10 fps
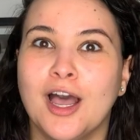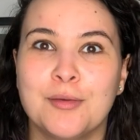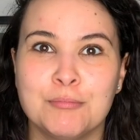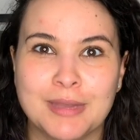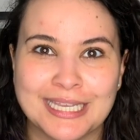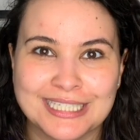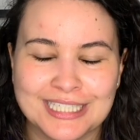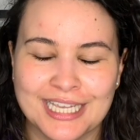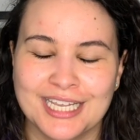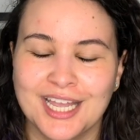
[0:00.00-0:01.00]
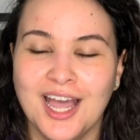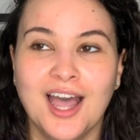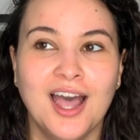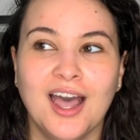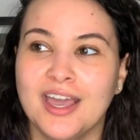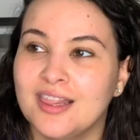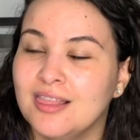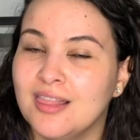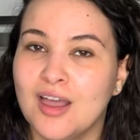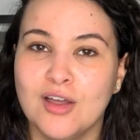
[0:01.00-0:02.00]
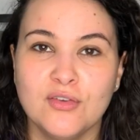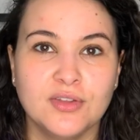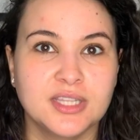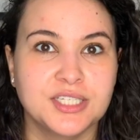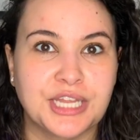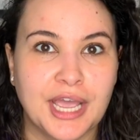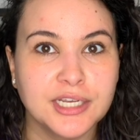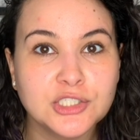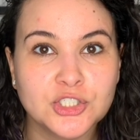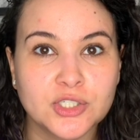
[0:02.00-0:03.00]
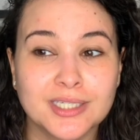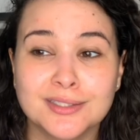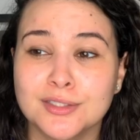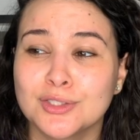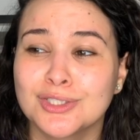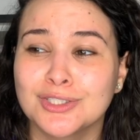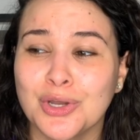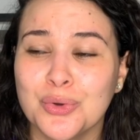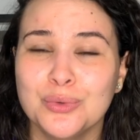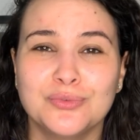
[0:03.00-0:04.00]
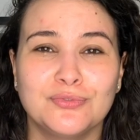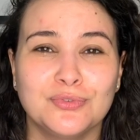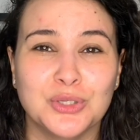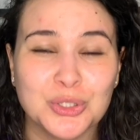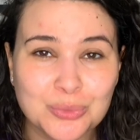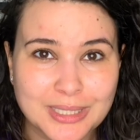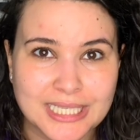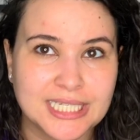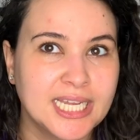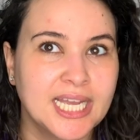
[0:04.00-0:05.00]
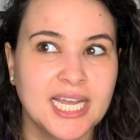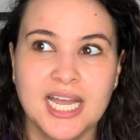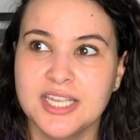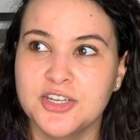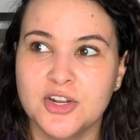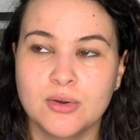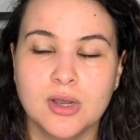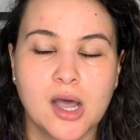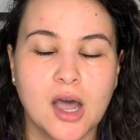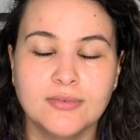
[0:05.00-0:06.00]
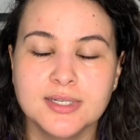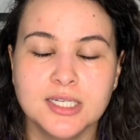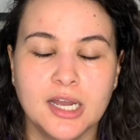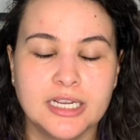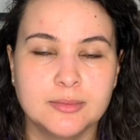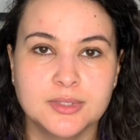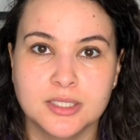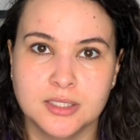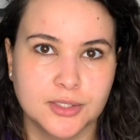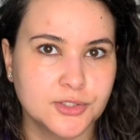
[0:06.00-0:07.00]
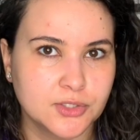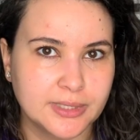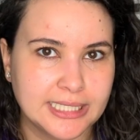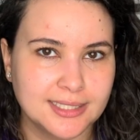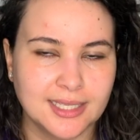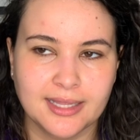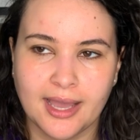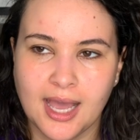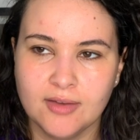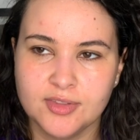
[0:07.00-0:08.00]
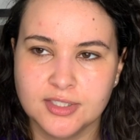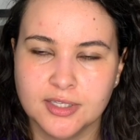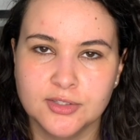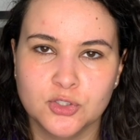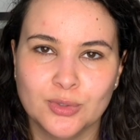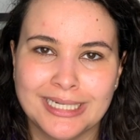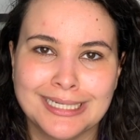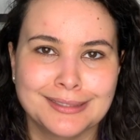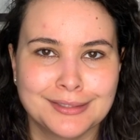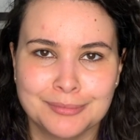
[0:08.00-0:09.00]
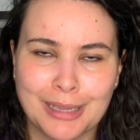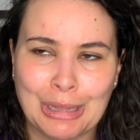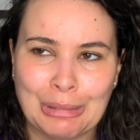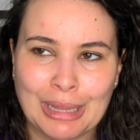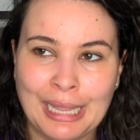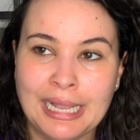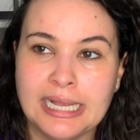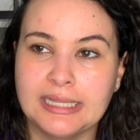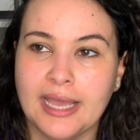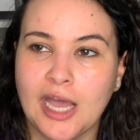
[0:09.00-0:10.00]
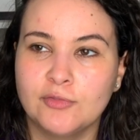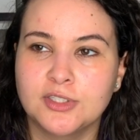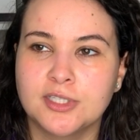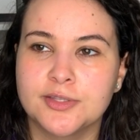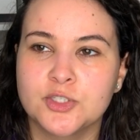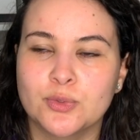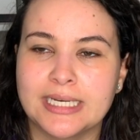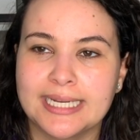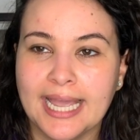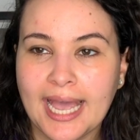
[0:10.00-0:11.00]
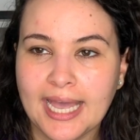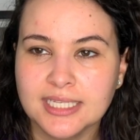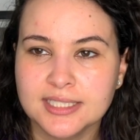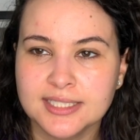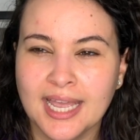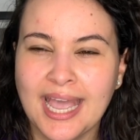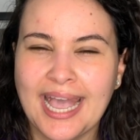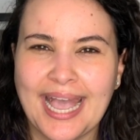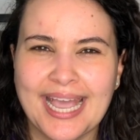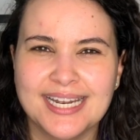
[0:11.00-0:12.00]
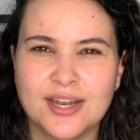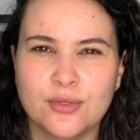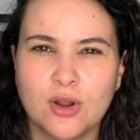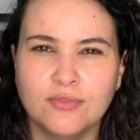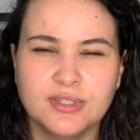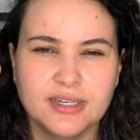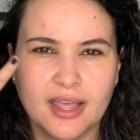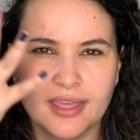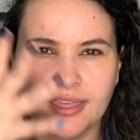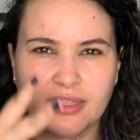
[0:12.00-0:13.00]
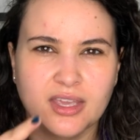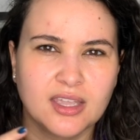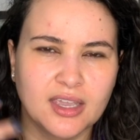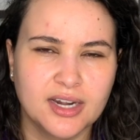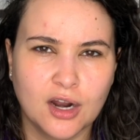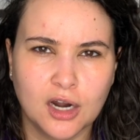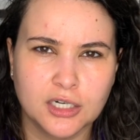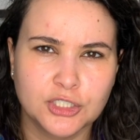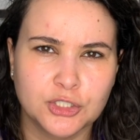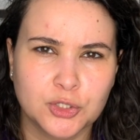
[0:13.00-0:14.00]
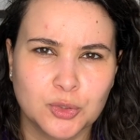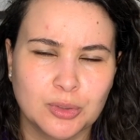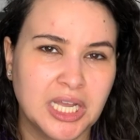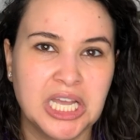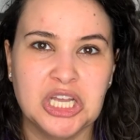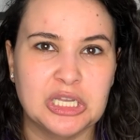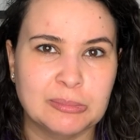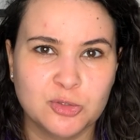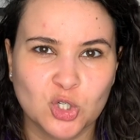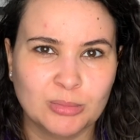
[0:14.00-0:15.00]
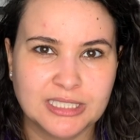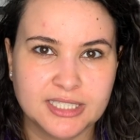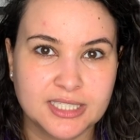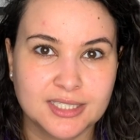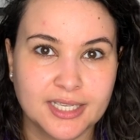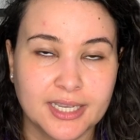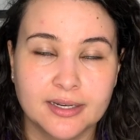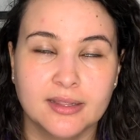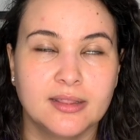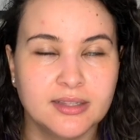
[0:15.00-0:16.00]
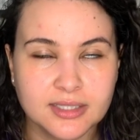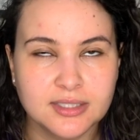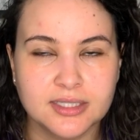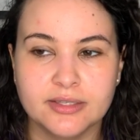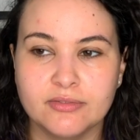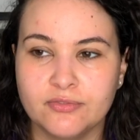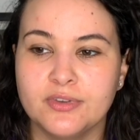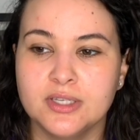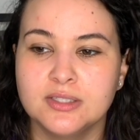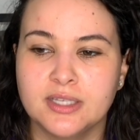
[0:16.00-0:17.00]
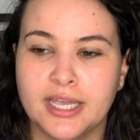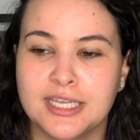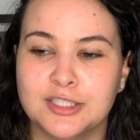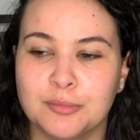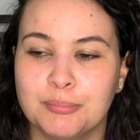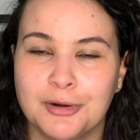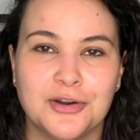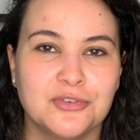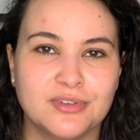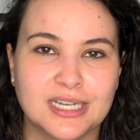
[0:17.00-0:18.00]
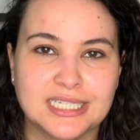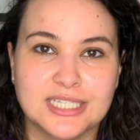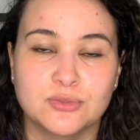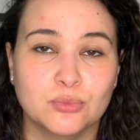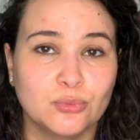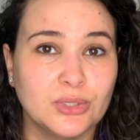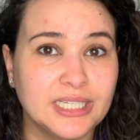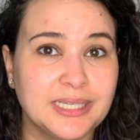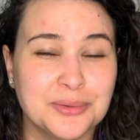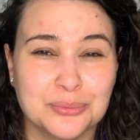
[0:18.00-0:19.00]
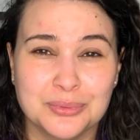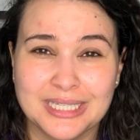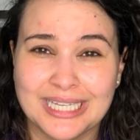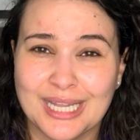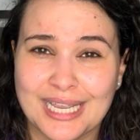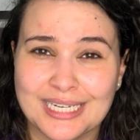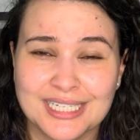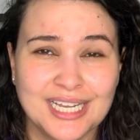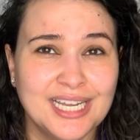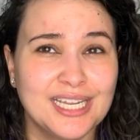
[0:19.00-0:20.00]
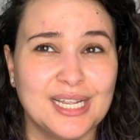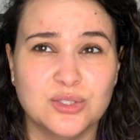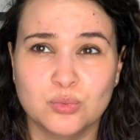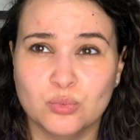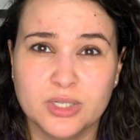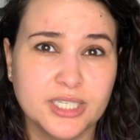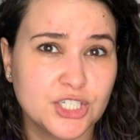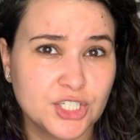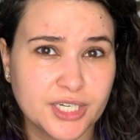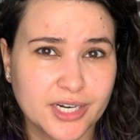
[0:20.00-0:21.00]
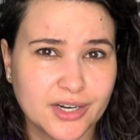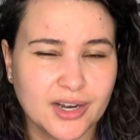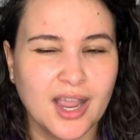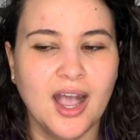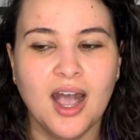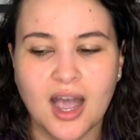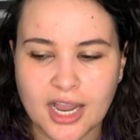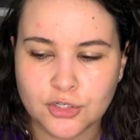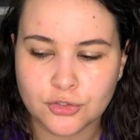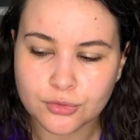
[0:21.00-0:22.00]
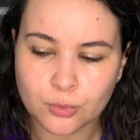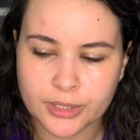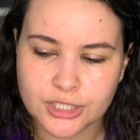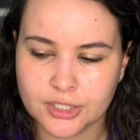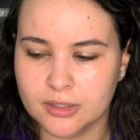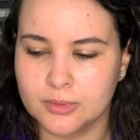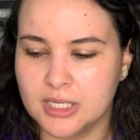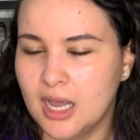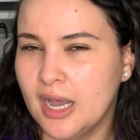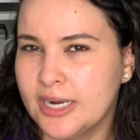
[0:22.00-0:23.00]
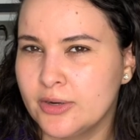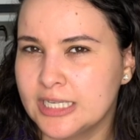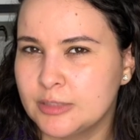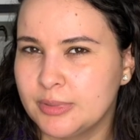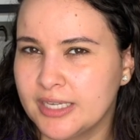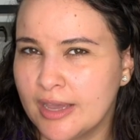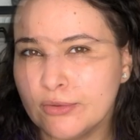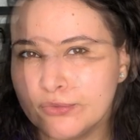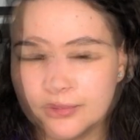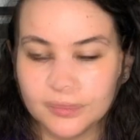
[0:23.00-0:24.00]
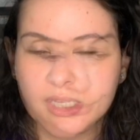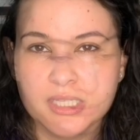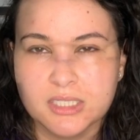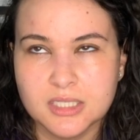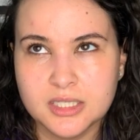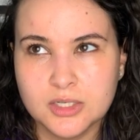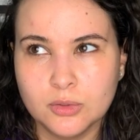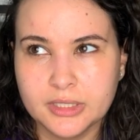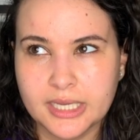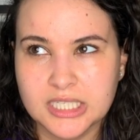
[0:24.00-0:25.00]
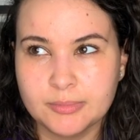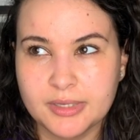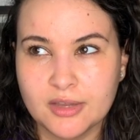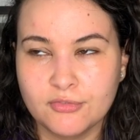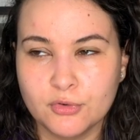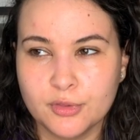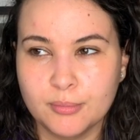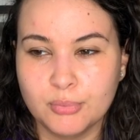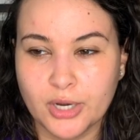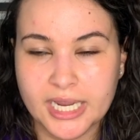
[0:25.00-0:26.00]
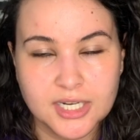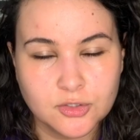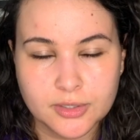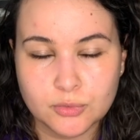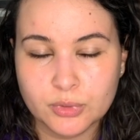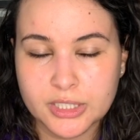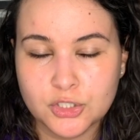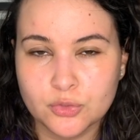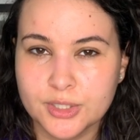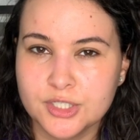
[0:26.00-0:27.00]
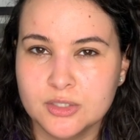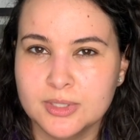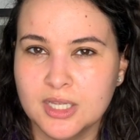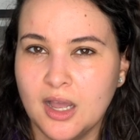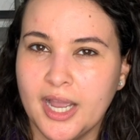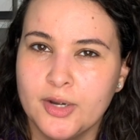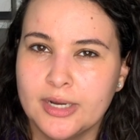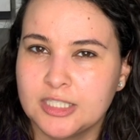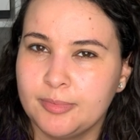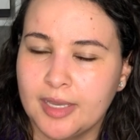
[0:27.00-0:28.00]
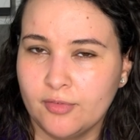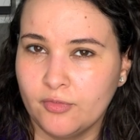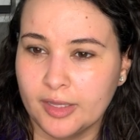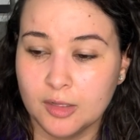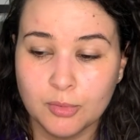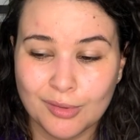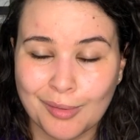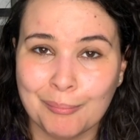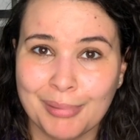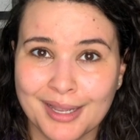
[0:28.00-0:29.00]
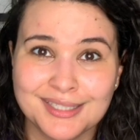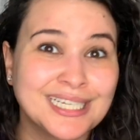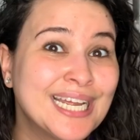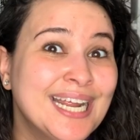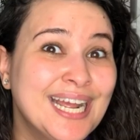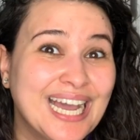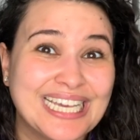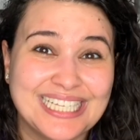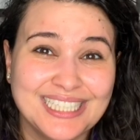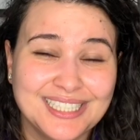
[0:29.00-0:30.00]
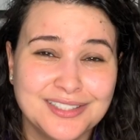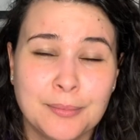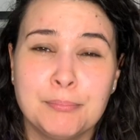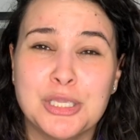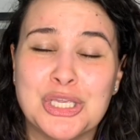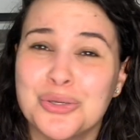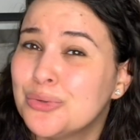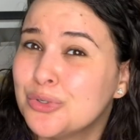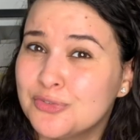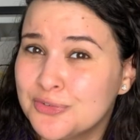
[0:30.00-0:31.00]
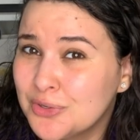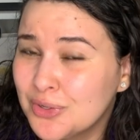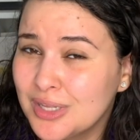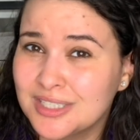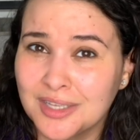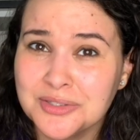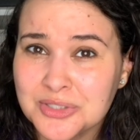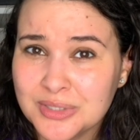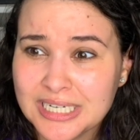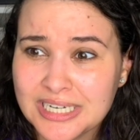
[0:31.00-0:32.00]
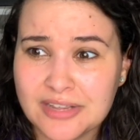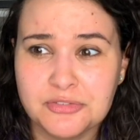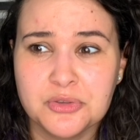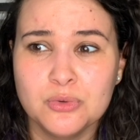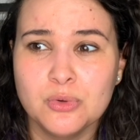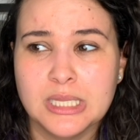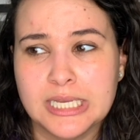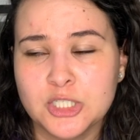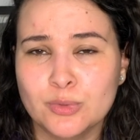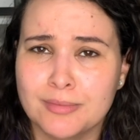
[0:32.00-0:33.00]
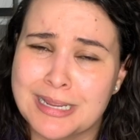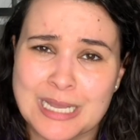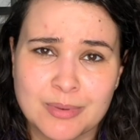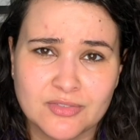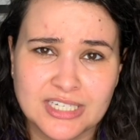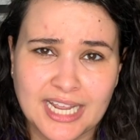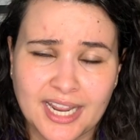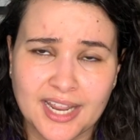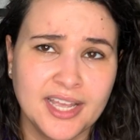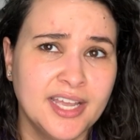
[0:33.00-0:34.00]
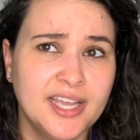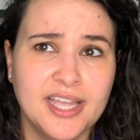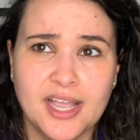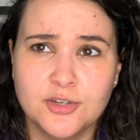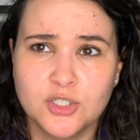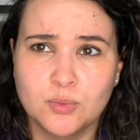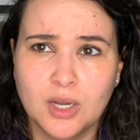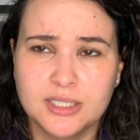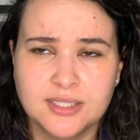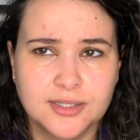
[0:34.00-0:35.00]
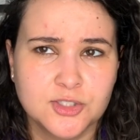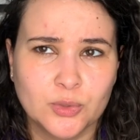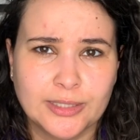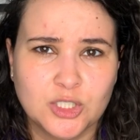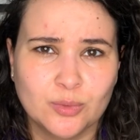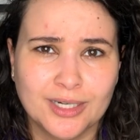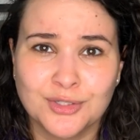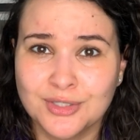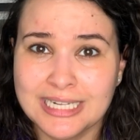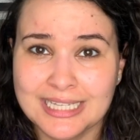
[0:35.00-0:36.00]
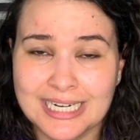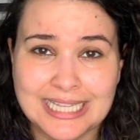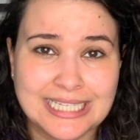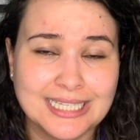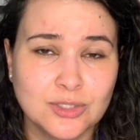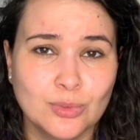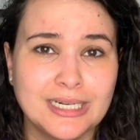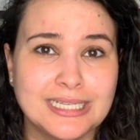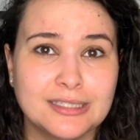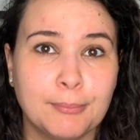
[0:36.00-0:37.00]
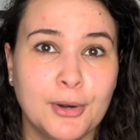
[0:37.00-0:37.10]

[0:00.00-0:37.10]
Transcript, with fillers: amazing. I love the texture. It's so fluid. You know, oftentimes sunscreens, they have the sunscreen smell, they have the sunscreen cast, and they're often thick and hard to absorb into the skin. This feels like it's perfect. It's really, really light. It's really sheer. I do wish there was a higher SPF. This is the only SPF for the brand, so I really do wish there was a higher SPF available, but I think this is a beautiful sunscreen. If you like to wear makeup every day and you want a sunscreen to wear underneath it, I think this one is